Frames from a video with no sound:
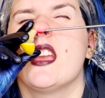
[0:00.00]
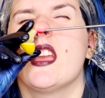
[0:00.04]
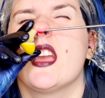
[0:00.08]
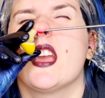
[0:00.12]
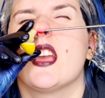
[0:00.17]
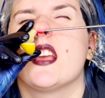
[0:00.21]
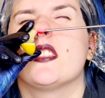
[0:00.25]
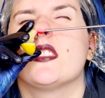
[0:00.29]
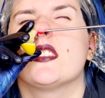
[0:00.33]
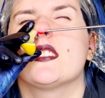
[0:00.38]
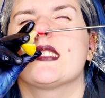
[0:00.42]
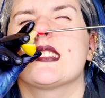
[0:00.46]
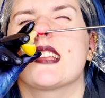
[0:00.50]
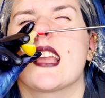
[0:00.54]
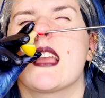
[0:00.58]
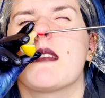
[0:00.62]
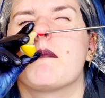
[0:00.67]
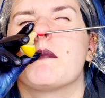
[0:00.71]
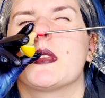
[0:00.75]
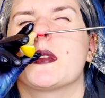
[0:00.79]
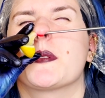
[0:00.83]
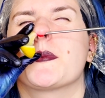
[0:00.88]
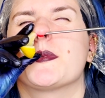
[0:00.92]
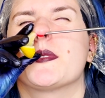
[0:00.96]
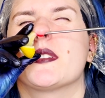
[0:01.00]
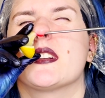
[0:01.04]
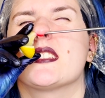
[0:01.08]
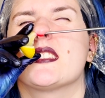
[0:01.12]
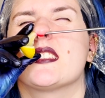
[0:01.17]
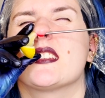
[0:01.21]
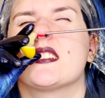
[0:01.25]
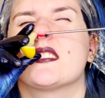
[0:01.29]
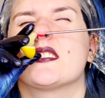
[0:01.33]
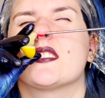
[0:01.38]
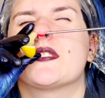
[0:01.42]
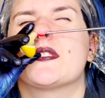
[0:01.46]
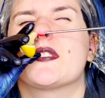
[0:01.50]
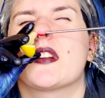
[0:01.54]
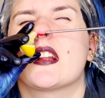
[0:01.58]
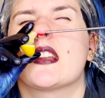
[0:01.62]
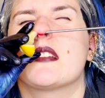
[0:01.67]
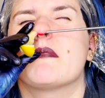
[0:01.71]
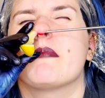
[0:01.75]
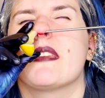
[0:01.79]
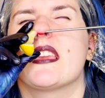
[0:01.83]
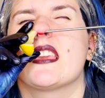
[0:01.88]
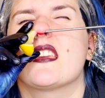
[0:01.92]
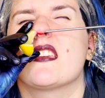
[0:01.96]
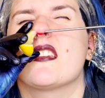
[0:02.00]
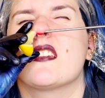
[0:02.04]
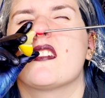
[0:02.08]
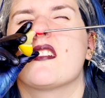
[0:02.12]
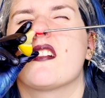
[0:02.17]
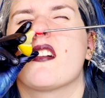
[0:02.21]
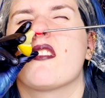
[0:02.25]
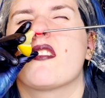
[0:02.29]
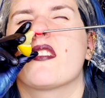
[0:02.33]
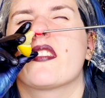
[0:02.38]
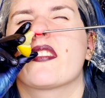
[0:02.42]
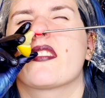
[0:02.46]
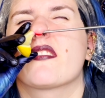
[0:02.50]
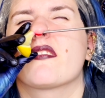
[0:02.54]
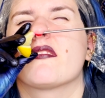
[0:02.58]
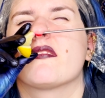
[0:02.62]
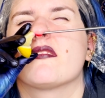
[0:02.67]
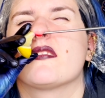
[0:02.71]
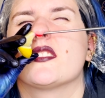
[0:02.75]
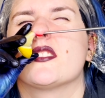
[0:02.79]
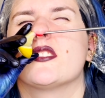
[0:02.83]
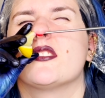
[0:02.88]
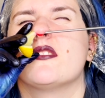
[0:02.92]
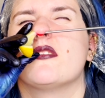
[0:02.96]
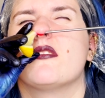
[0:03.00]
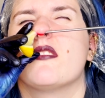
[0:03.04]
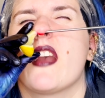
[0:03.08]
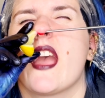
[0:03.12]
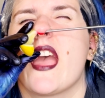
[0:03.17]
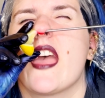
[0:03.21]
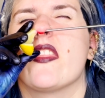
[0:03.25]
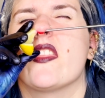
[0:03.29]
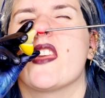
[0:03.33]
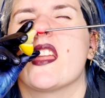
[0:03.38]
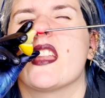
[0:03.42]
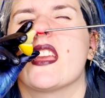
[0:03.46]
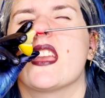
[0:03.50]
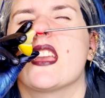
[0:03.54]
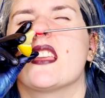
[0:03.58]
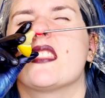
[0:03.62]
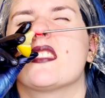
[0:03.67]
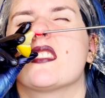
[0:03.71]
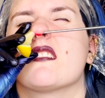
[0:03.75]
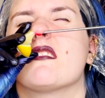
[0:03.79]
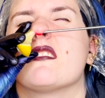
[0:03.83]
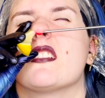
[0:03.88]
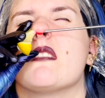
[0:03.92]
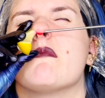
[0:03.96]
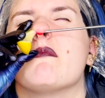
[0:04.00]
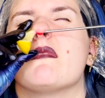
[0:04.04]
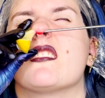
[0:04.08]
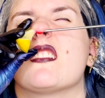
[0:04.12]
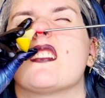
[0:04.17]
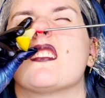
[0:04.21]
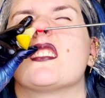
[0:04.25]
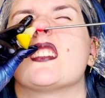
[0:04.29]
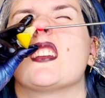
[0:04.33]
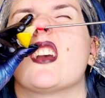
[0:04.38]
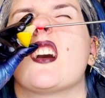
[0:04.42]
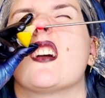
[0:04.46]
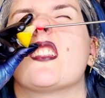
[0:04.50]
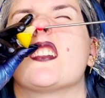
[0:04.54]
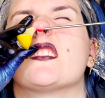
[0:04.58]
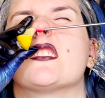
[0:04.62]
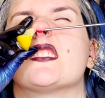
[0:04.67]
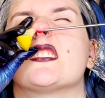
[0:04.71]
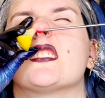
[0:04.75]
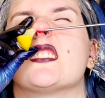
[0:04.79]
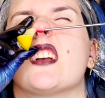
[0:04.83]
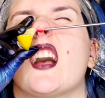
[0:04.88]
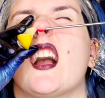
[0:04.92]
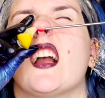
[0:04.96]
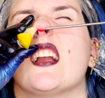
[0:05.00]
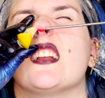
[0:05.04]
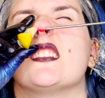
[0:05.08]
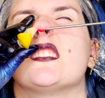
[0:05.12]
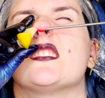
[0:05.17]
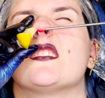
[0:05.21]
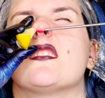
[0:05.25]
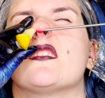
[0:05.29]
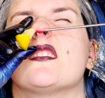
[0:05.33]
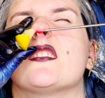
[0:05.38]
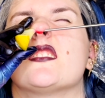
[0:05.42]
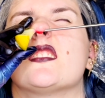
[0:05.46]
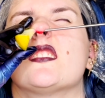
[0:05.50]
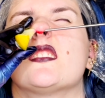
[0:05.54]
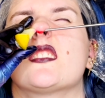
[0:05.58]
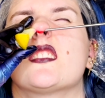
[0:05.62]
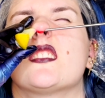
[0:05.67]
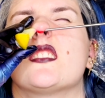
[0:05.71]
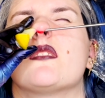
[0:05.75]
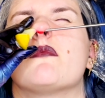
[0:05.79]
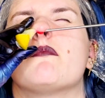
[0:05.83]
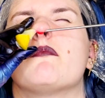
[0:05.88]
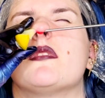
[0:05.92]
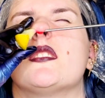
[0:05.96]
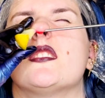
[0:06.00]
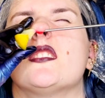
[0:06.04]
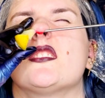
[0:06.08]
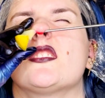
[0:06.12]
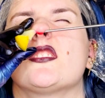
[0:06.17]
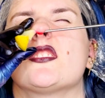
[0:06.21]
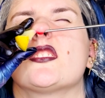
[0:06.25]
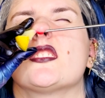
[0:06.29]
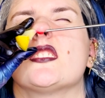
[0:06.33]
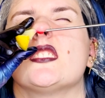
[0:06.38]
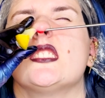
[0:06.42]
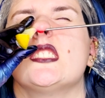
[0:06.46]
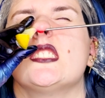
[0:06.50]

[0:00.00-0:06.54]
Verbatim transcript: And this time you're pressing to try to make it go through and then hit the lemon on the other side. So you're just gonna push